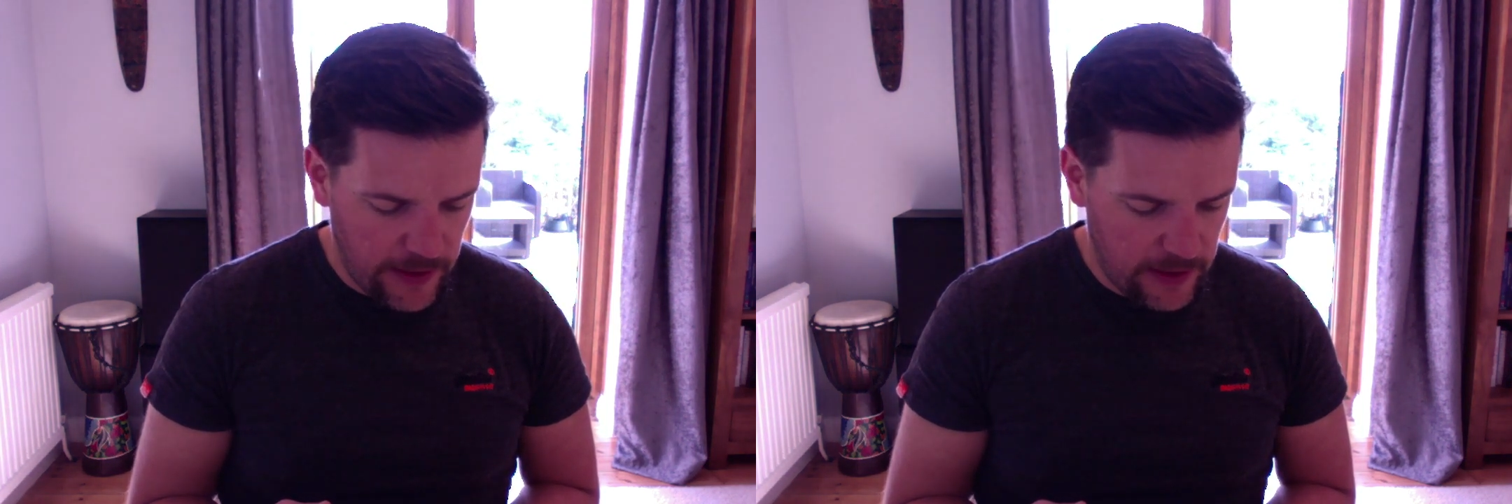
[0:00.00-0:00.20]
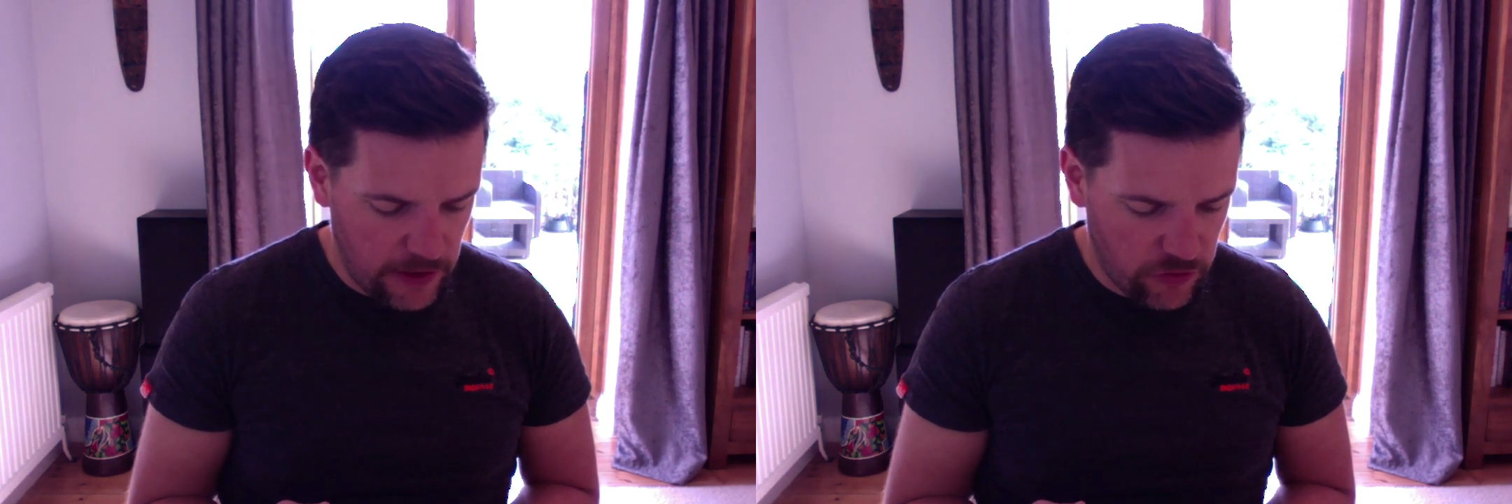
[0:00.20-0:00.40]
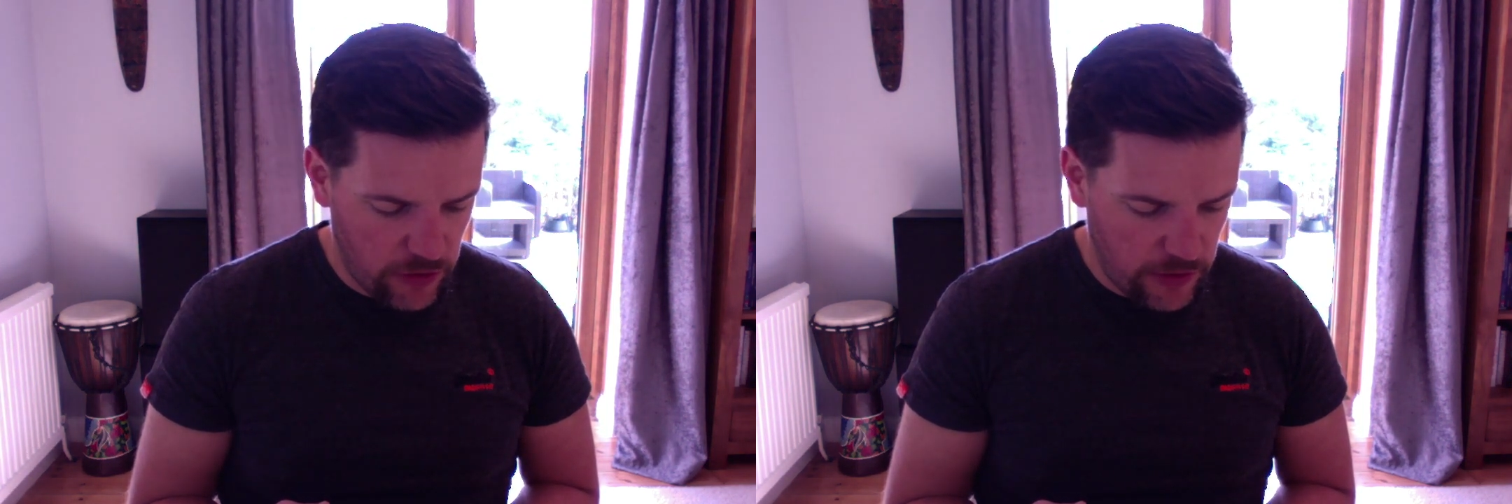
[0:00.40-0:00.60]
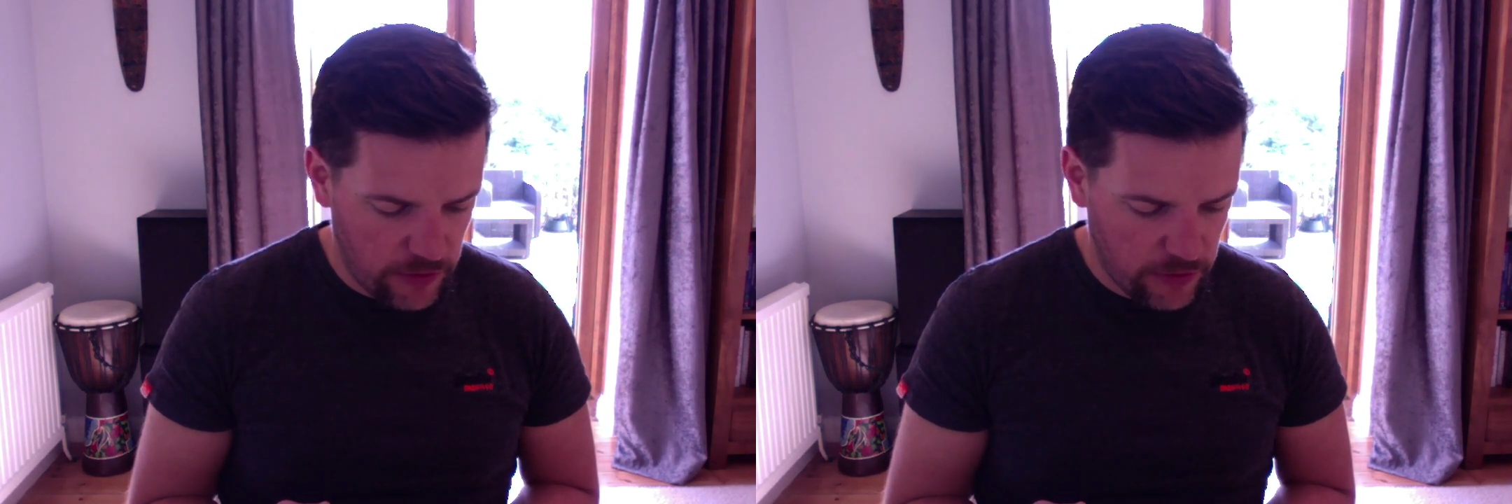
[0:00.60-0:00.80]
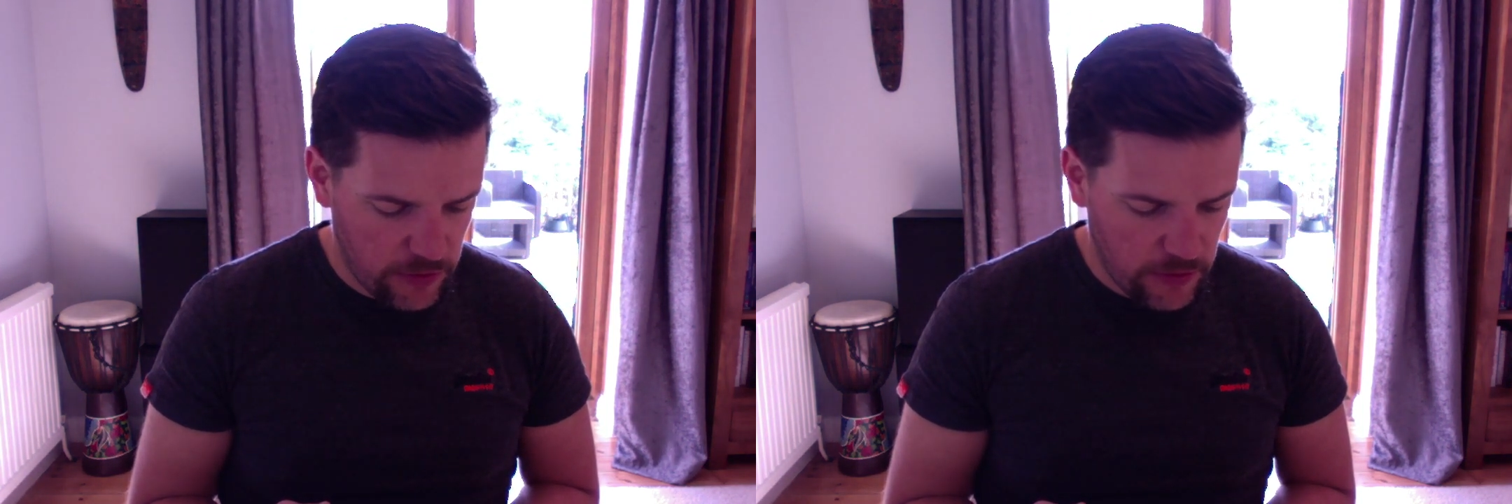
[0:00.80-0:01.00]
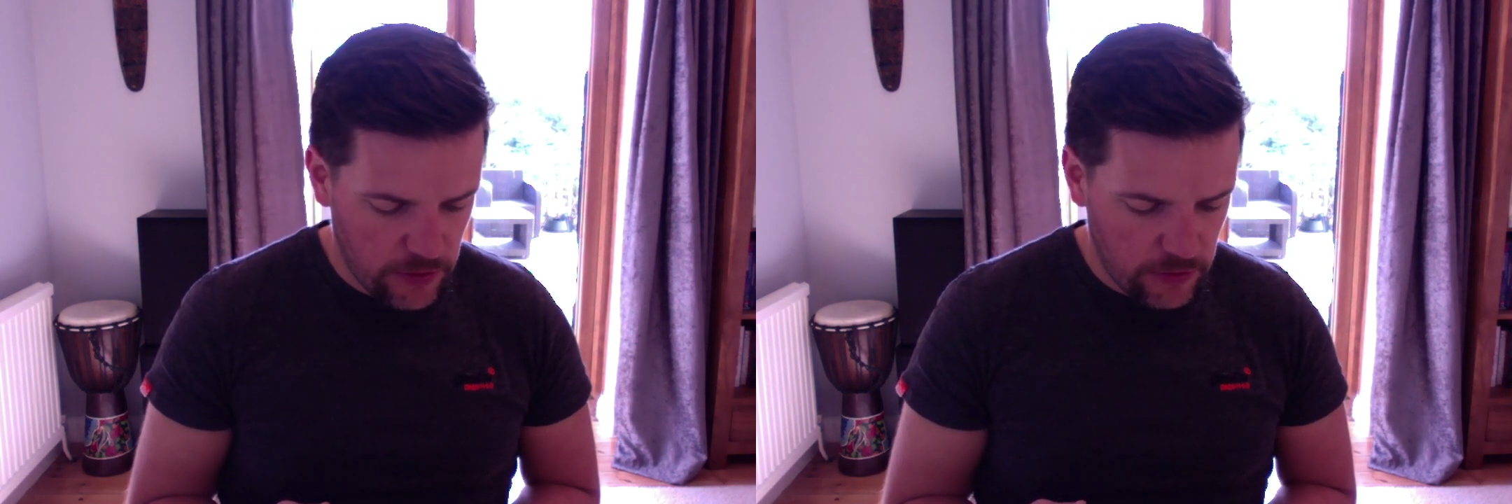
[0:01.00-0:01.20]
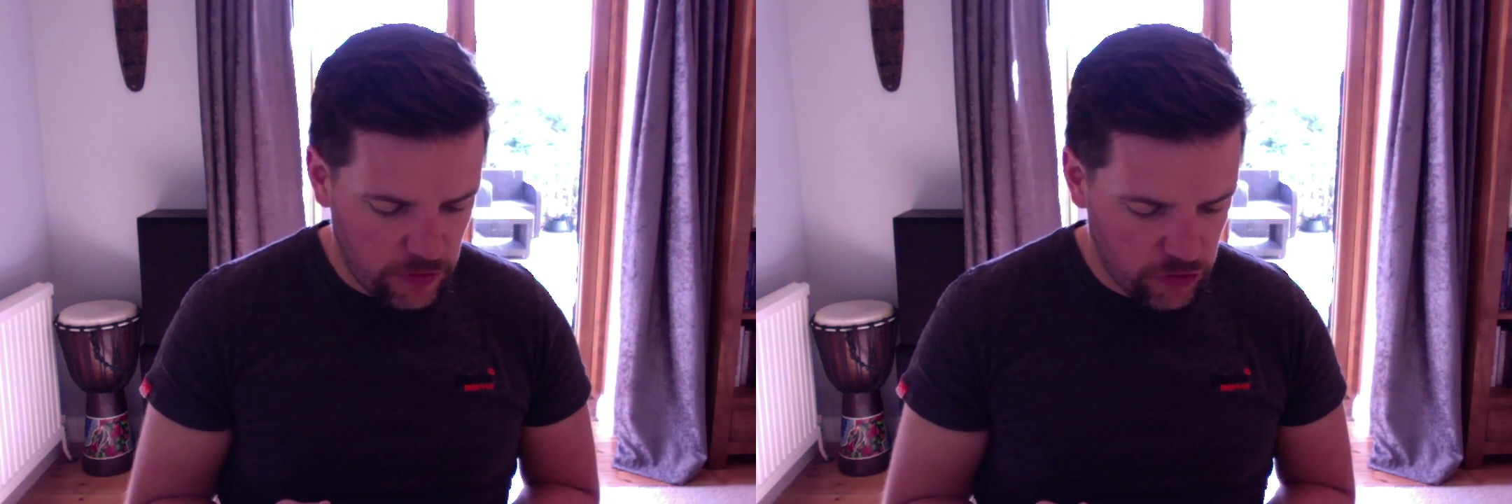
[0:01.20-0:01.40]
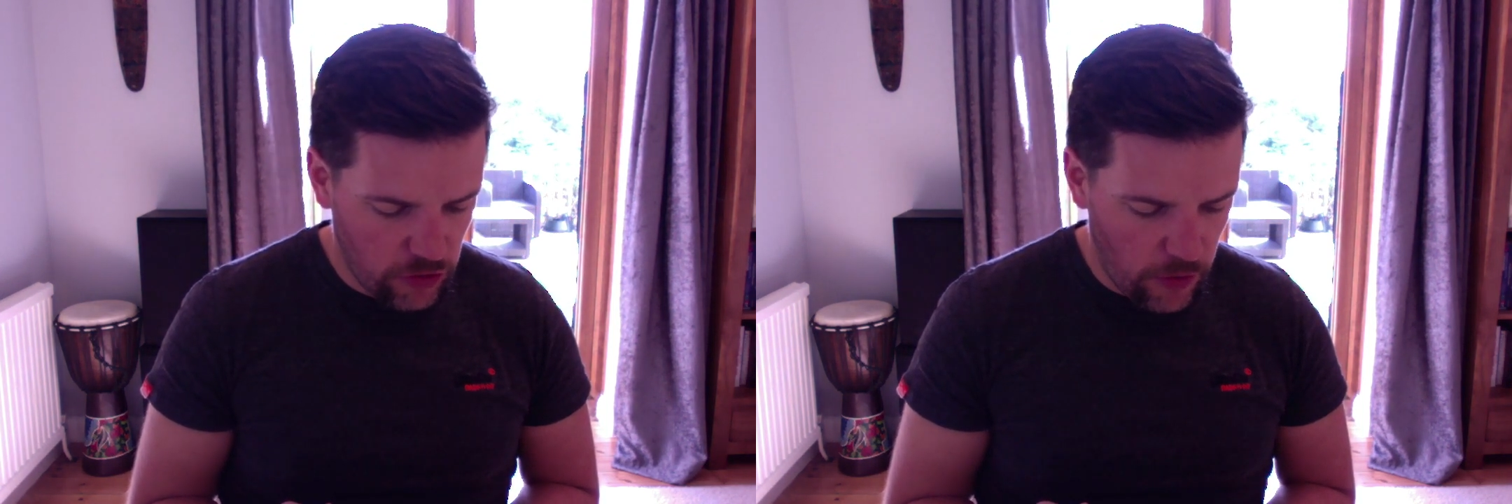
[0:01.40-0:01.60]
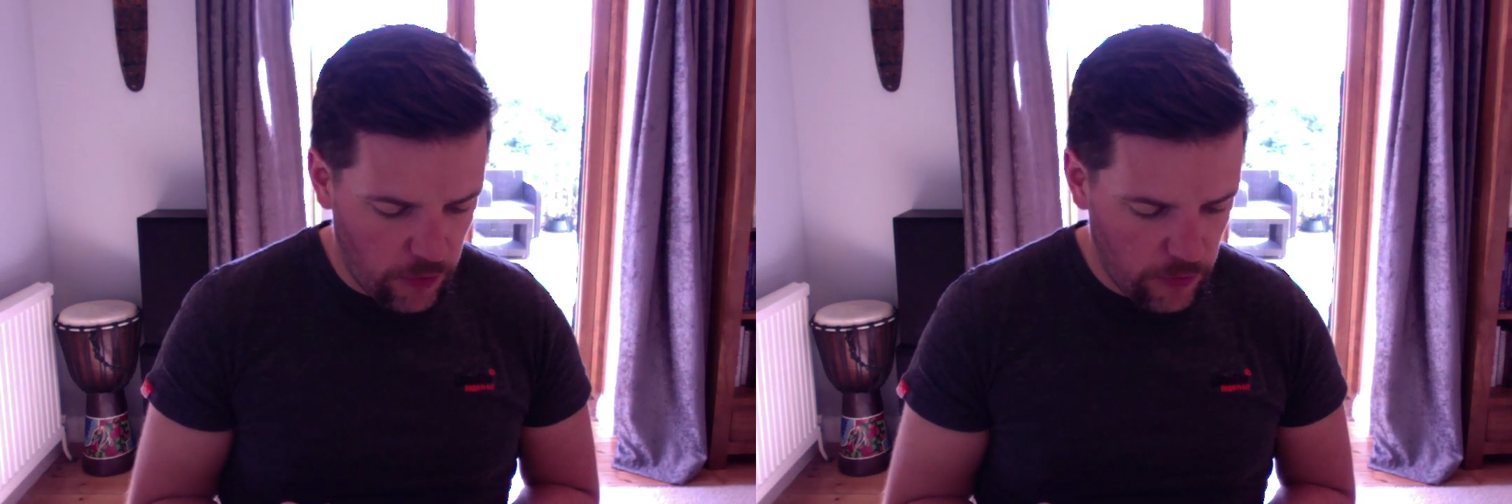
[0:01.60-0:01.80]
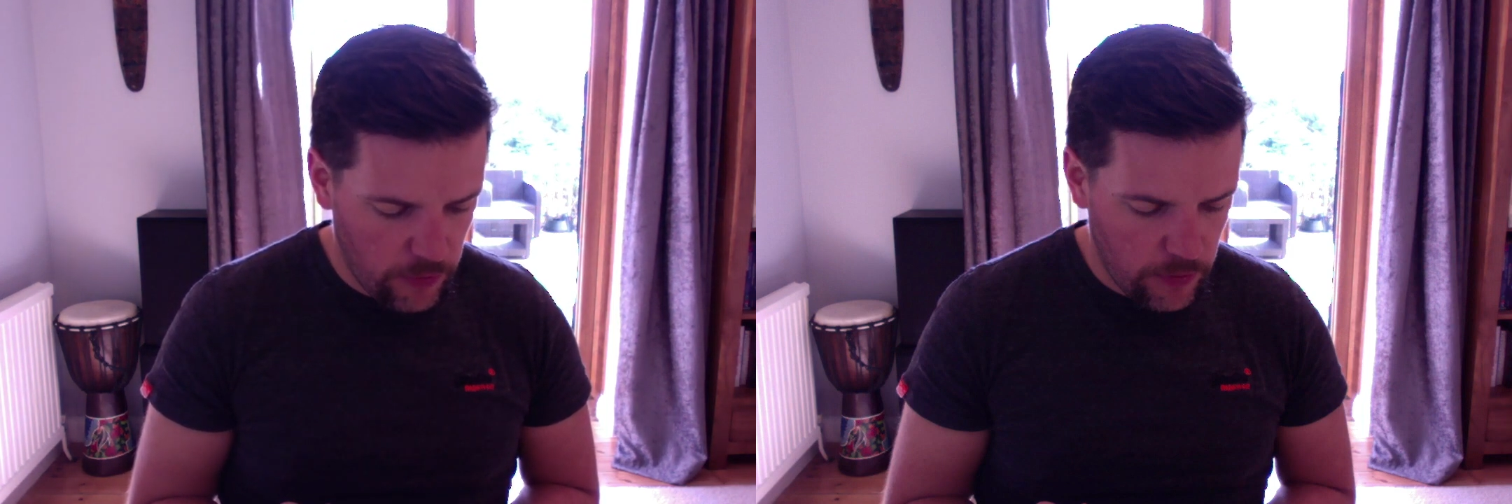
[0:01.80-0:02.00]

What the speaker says: inky trees to show